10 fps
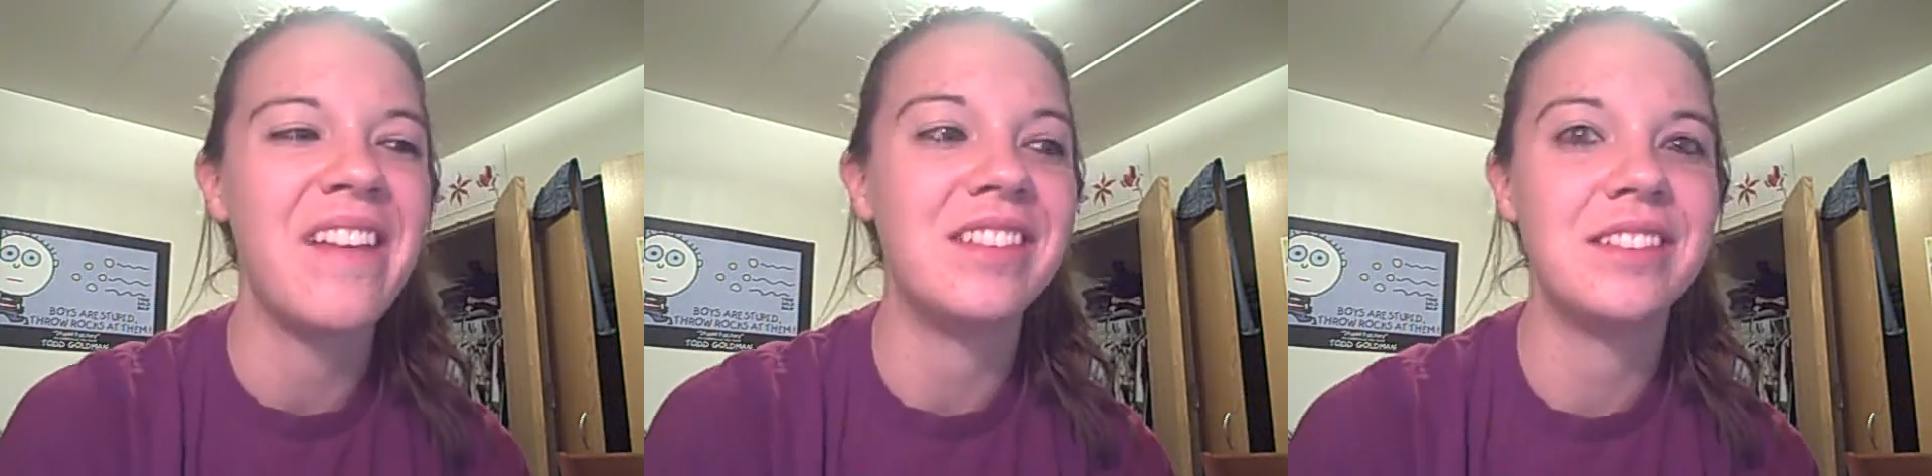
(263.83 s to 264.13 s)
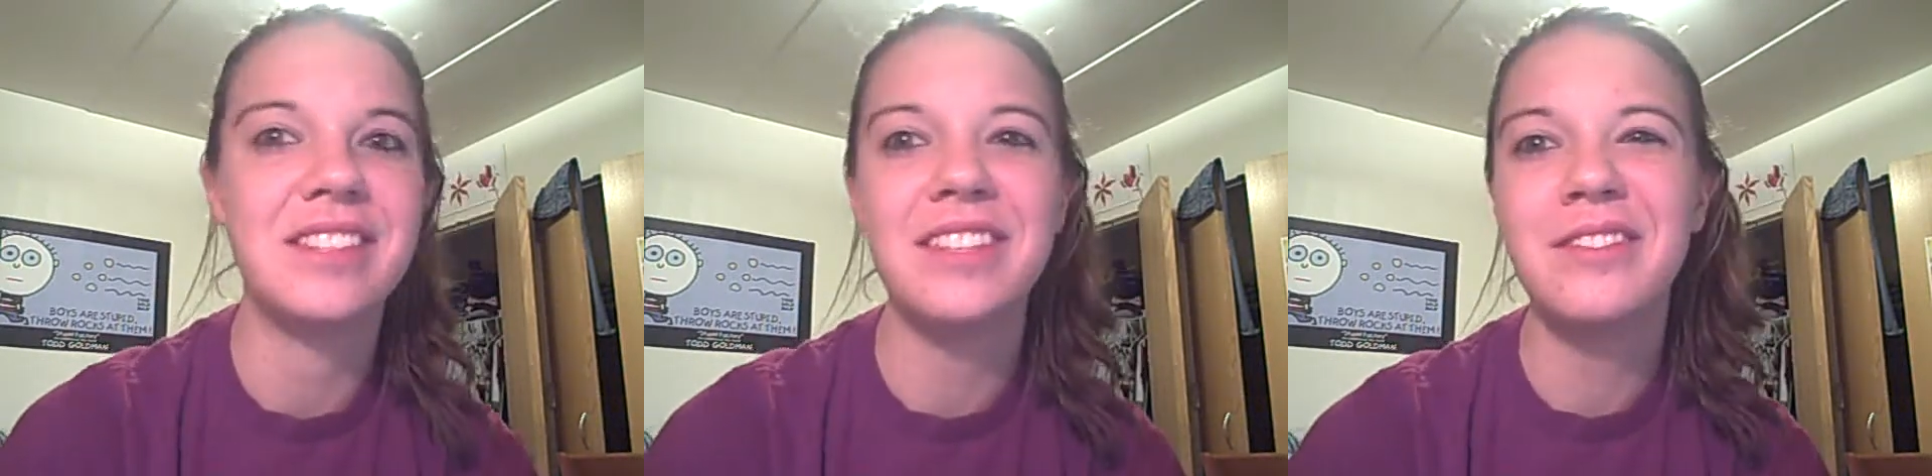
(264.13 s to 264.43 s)

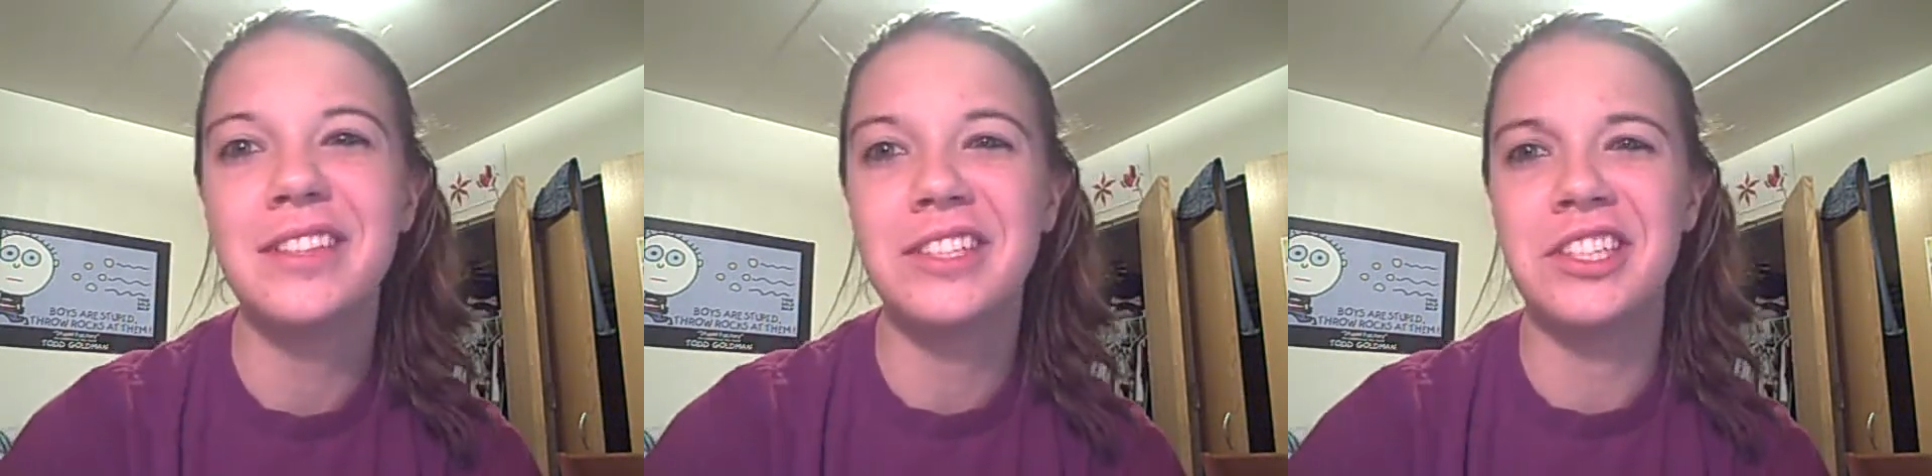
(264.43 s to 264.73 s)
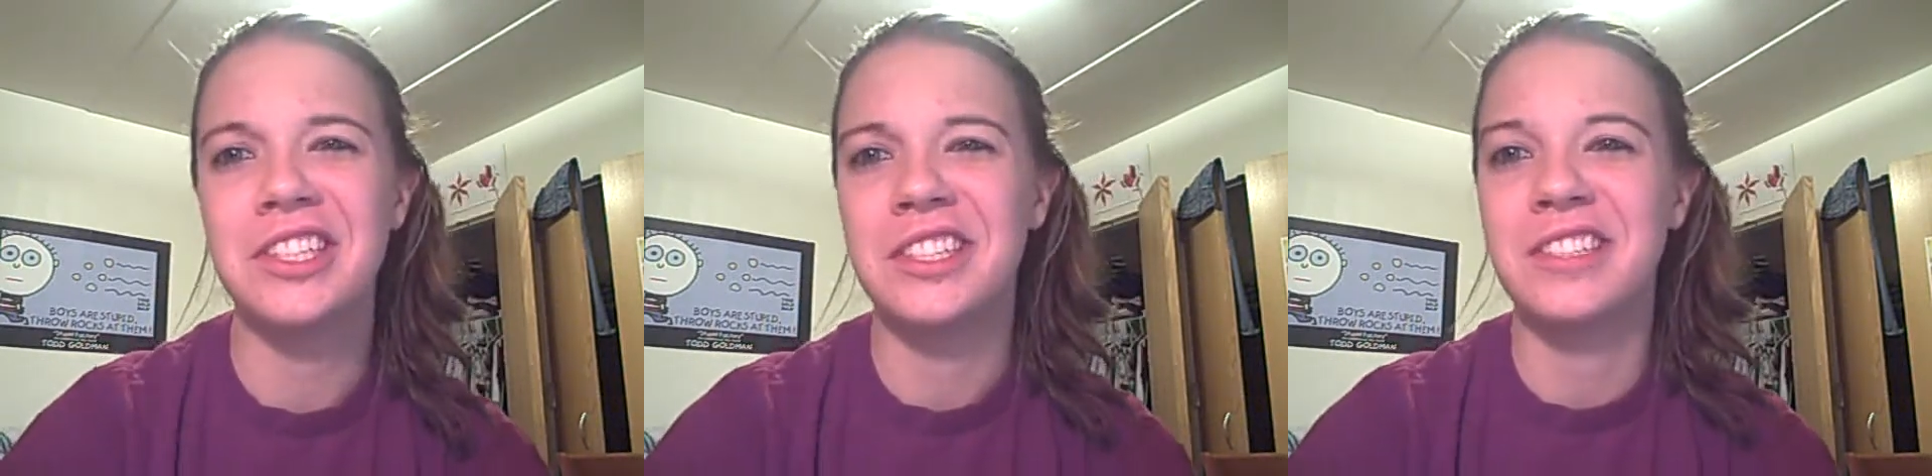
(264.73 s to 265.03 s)
And Stephen is
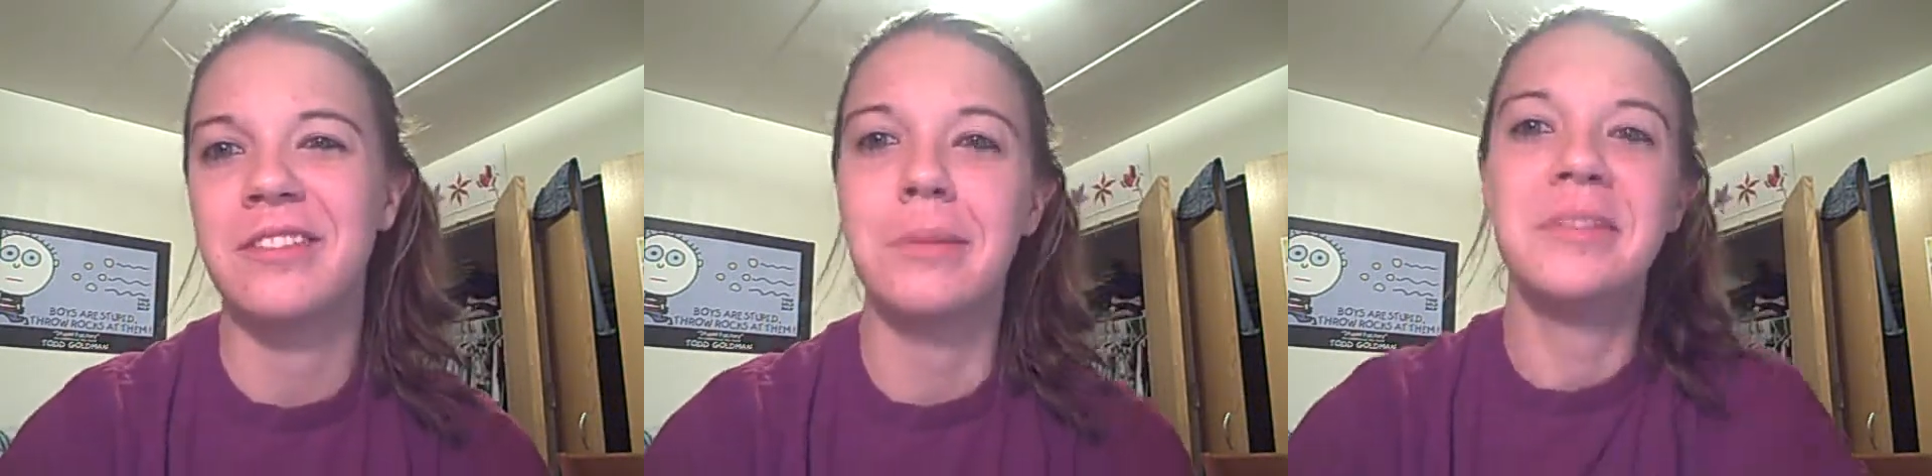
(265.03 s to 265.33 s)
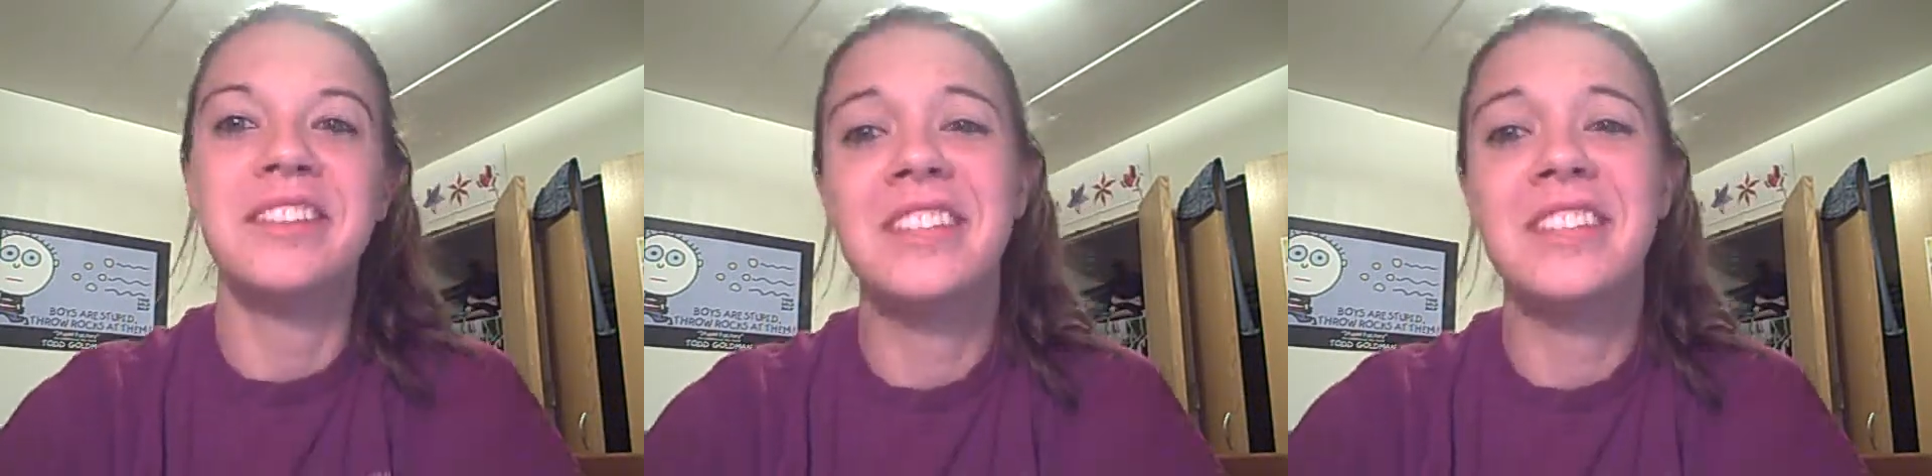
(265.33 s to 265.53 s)
just I mean,